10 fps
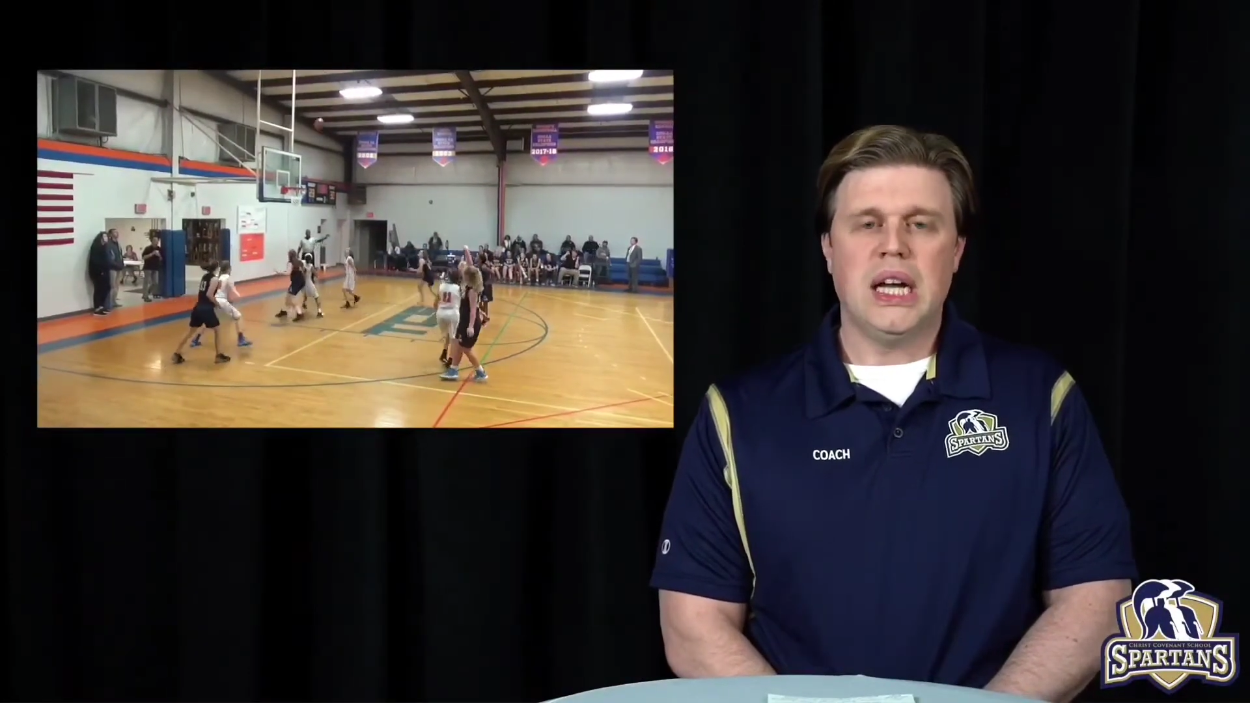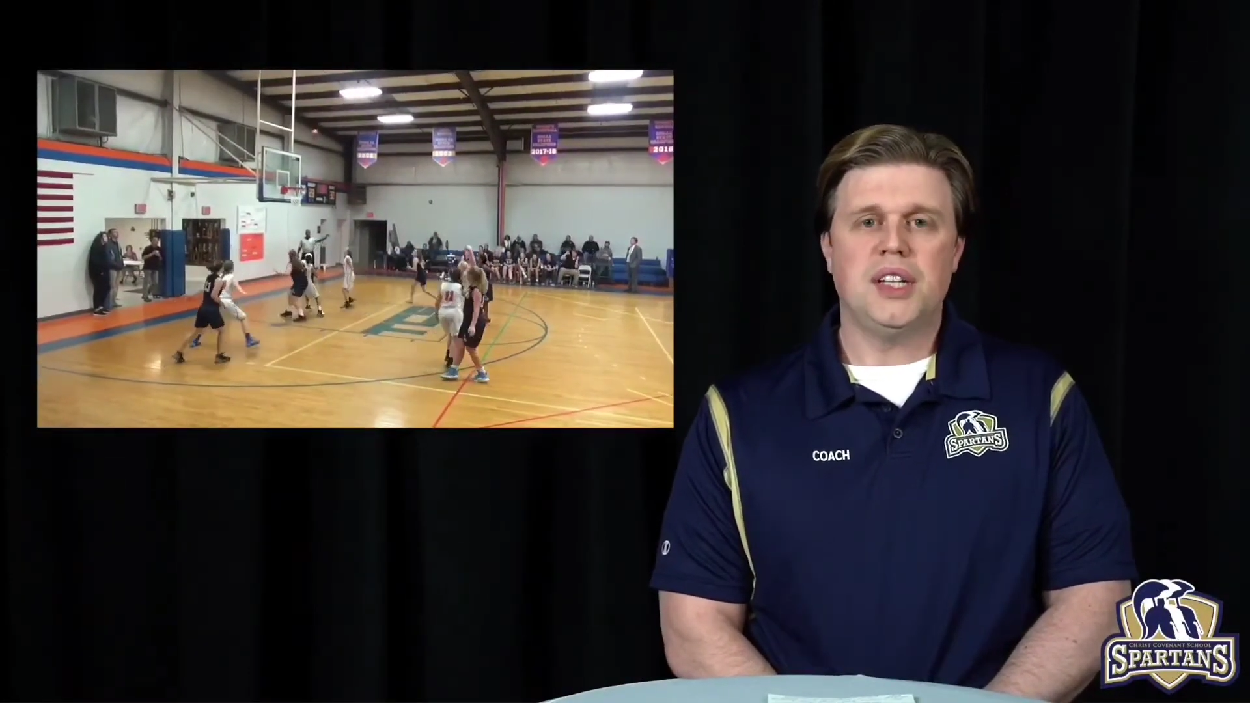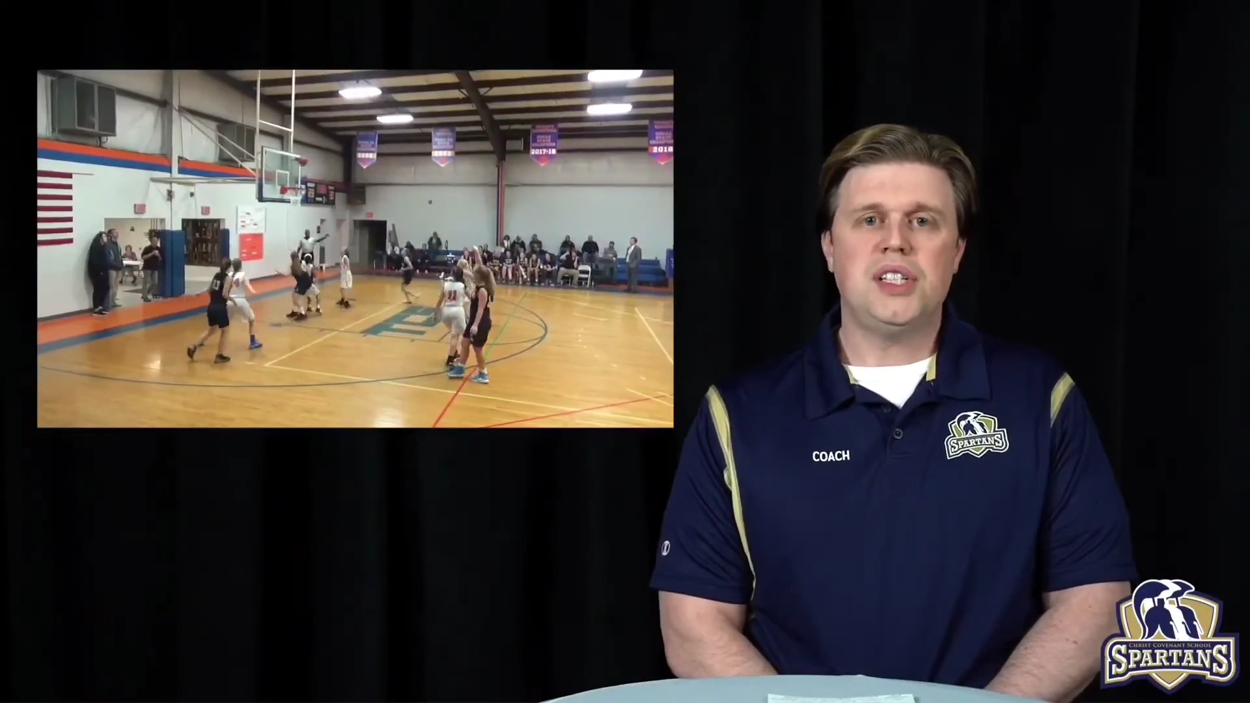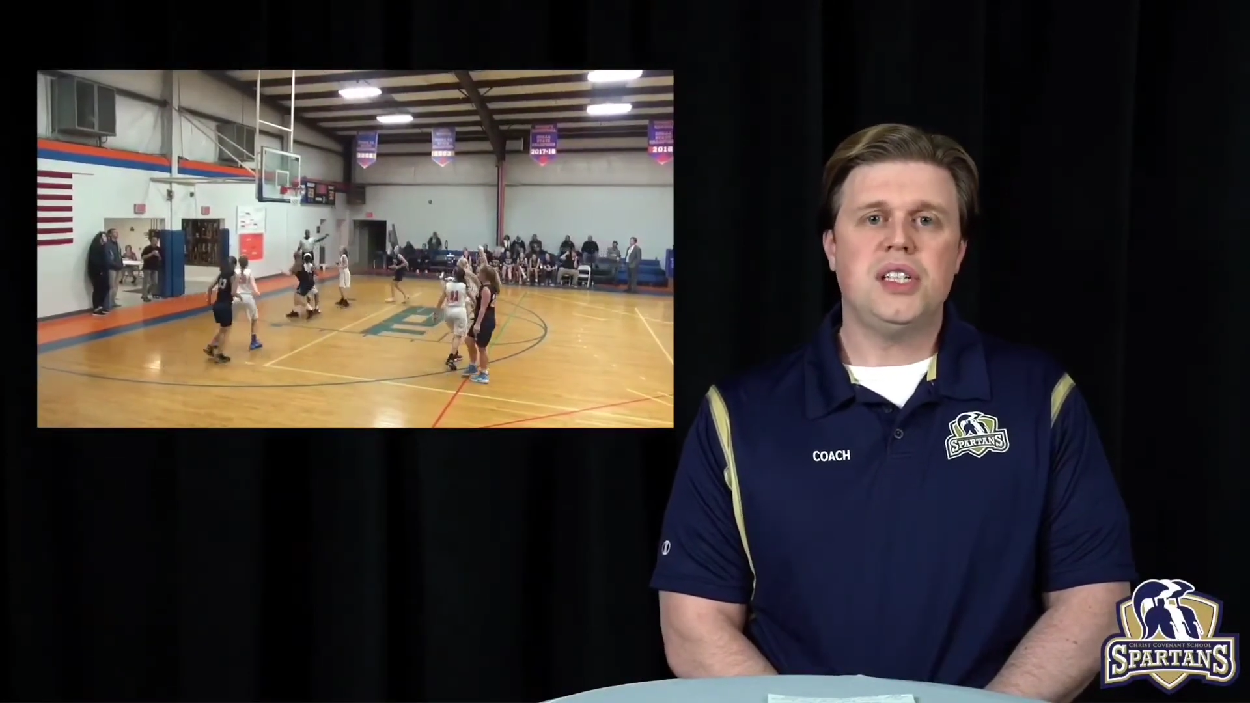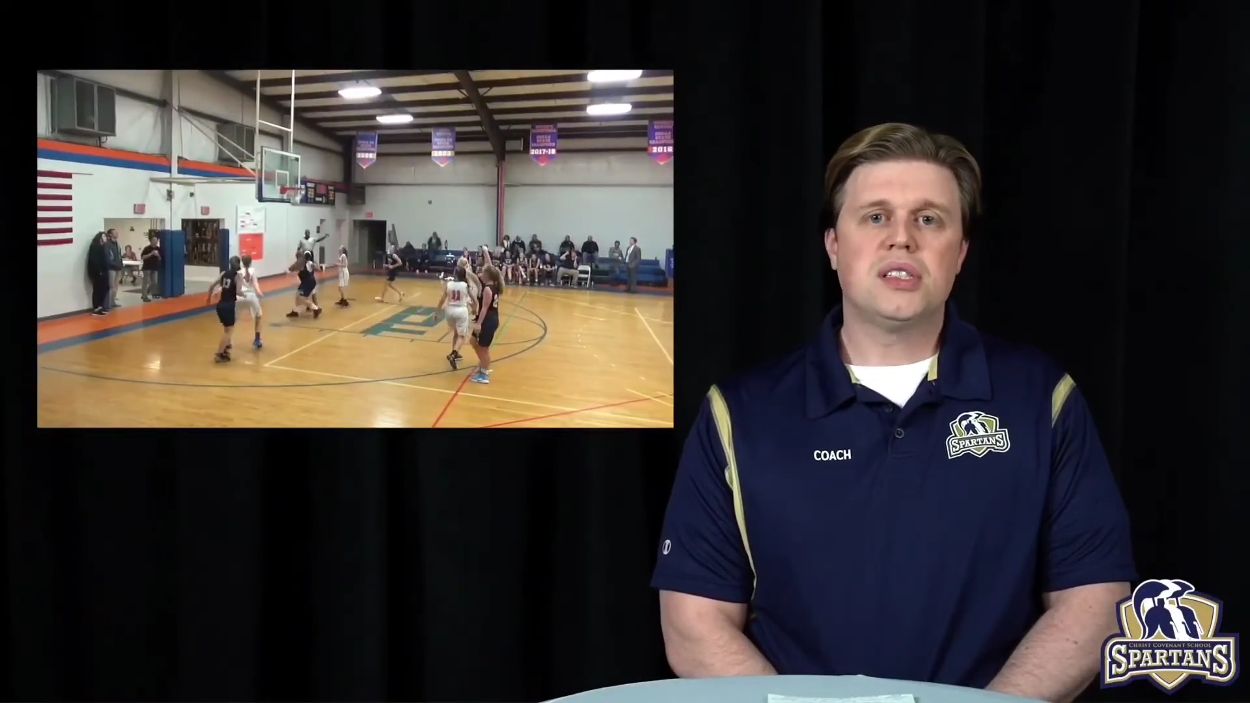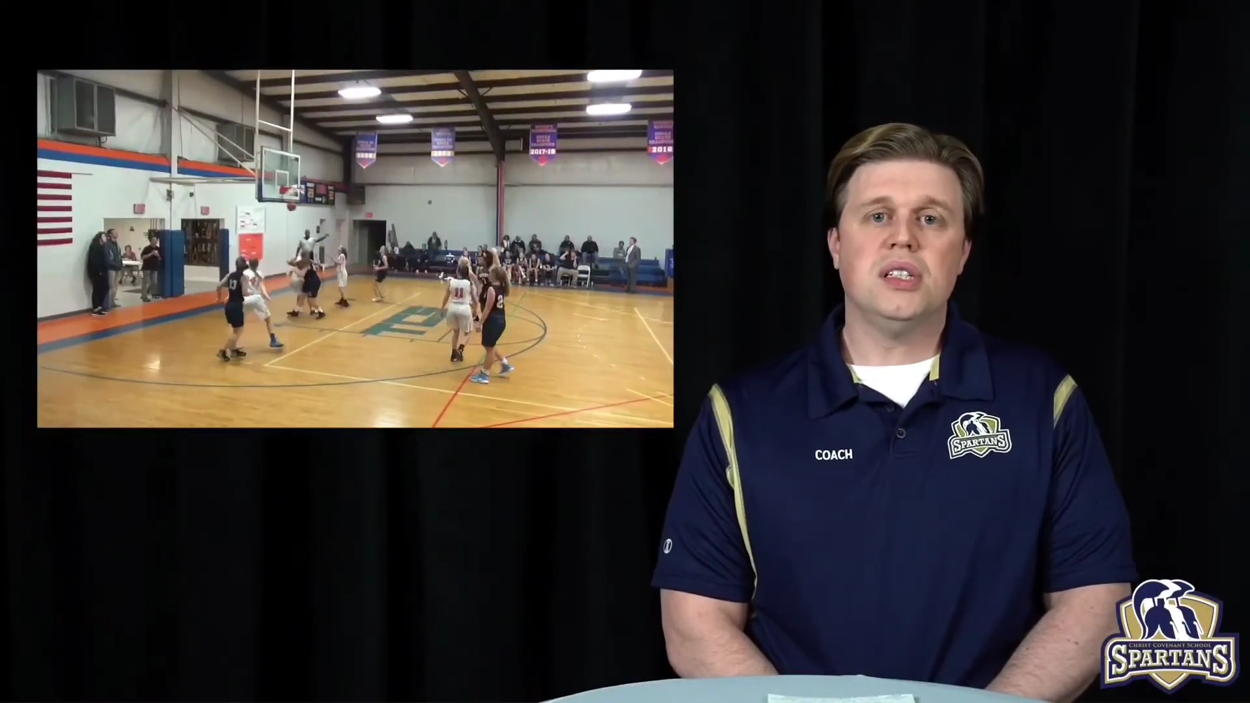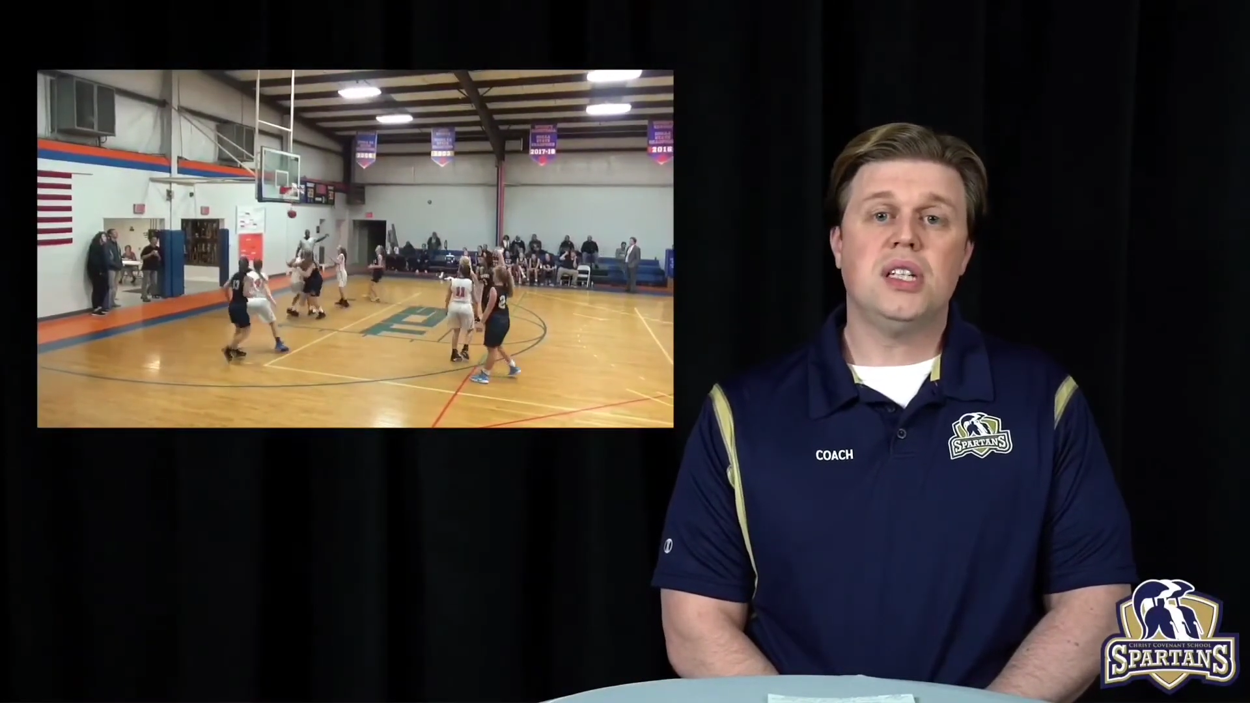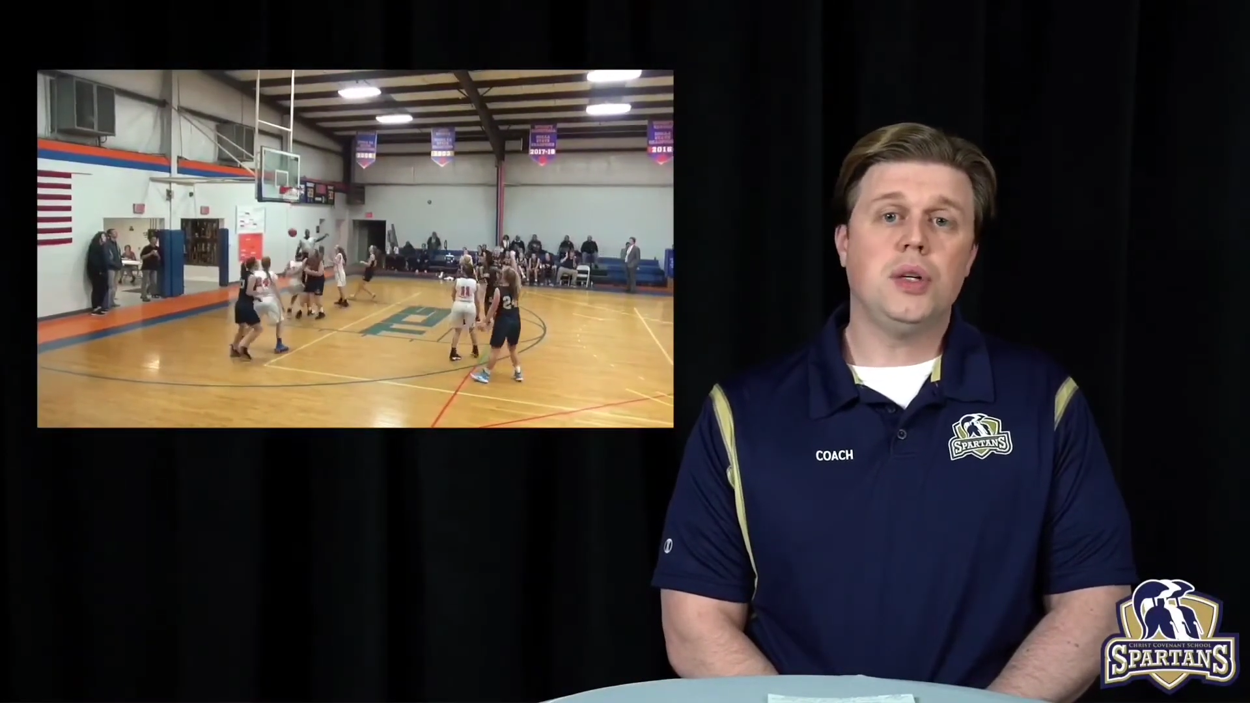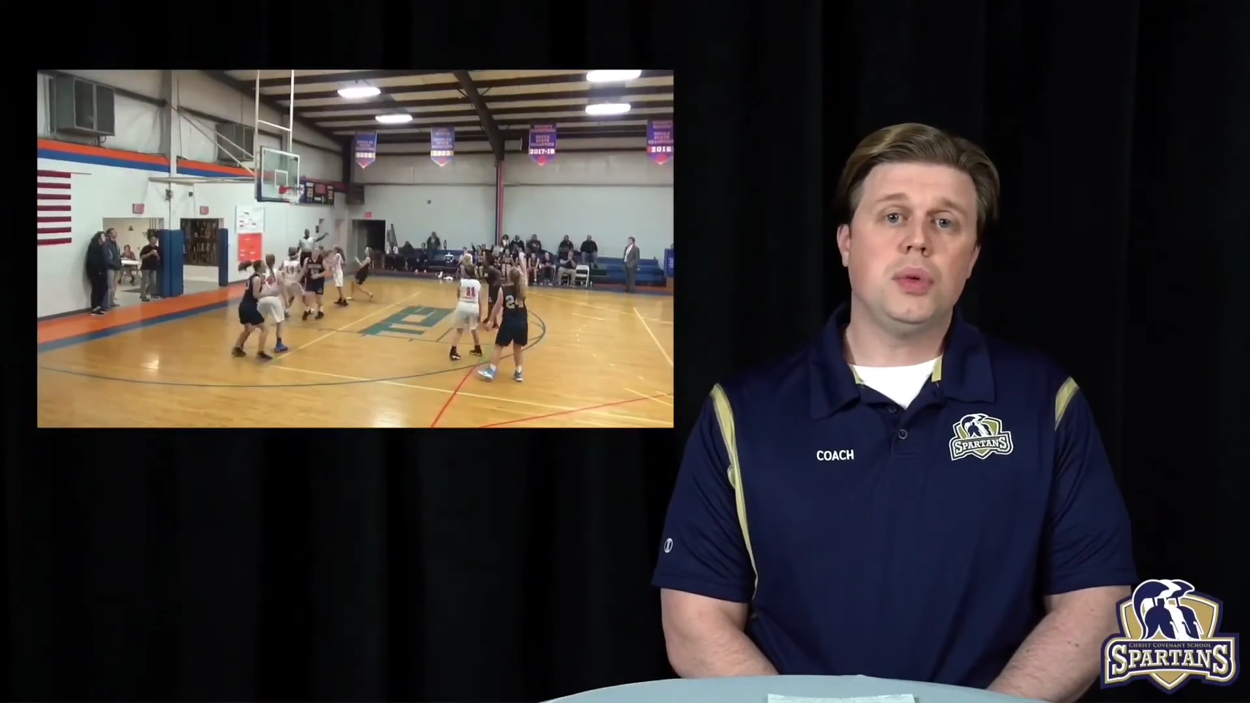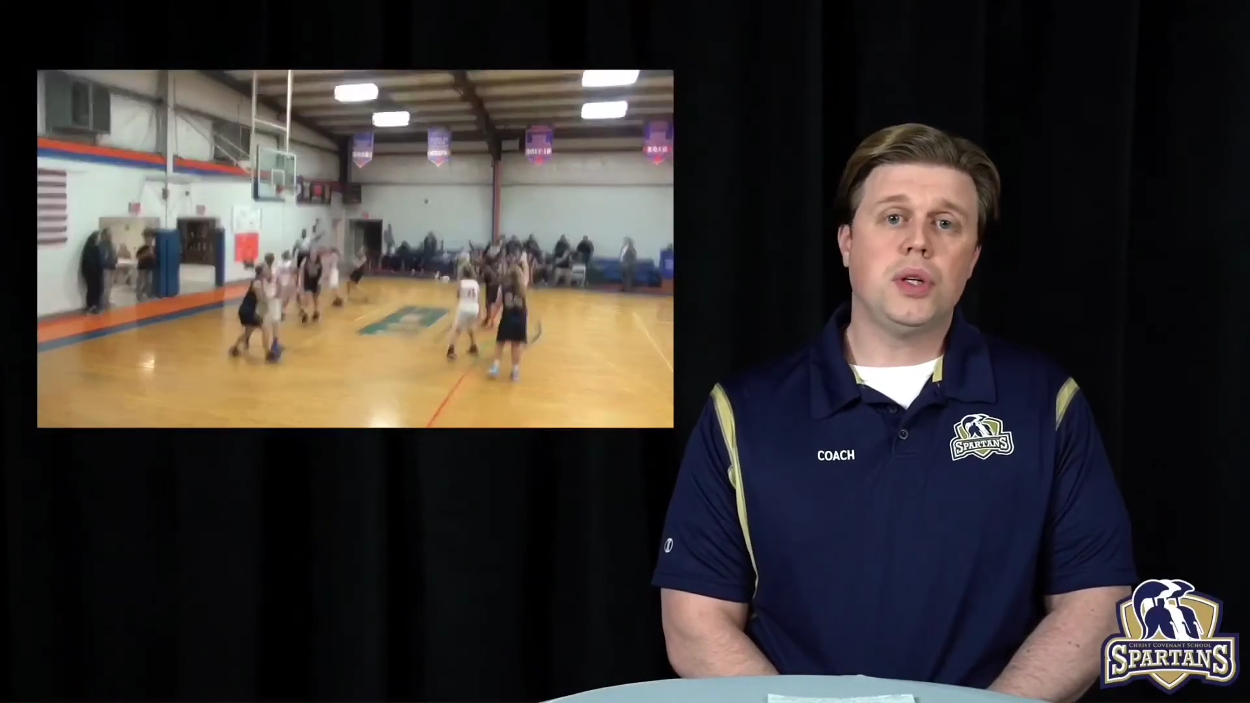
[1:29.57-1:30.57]
And she is
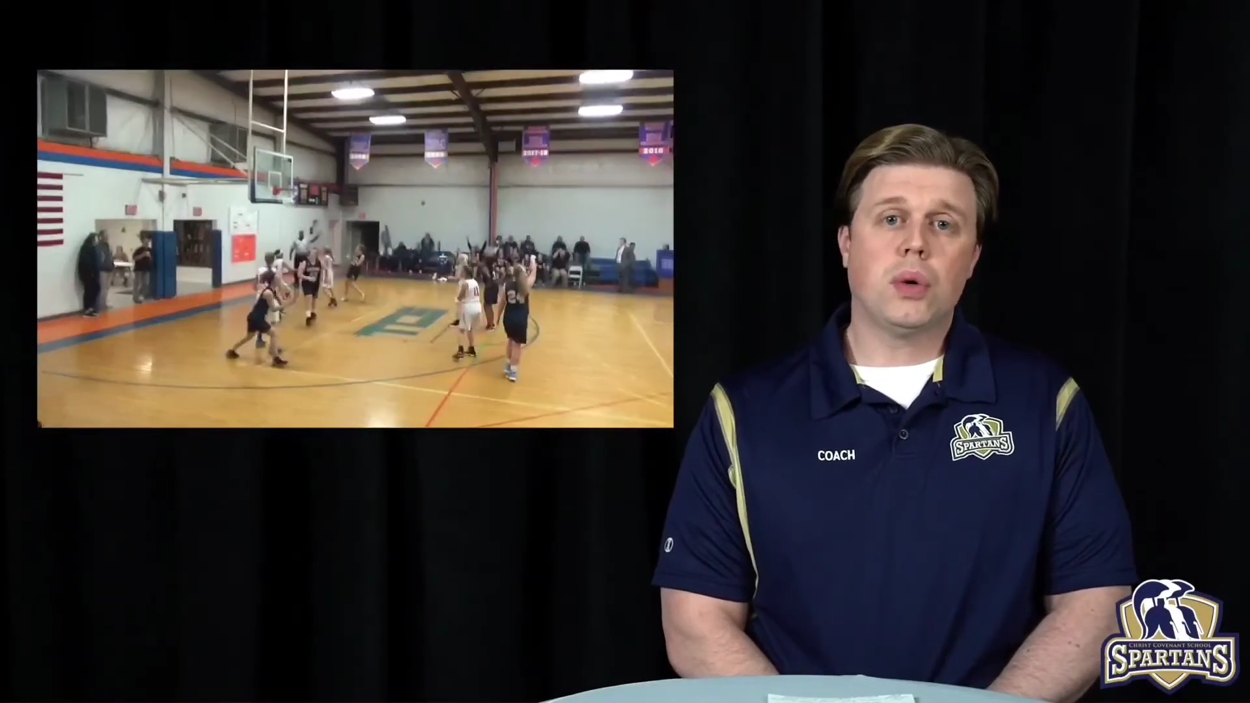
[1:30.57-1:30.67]
continuing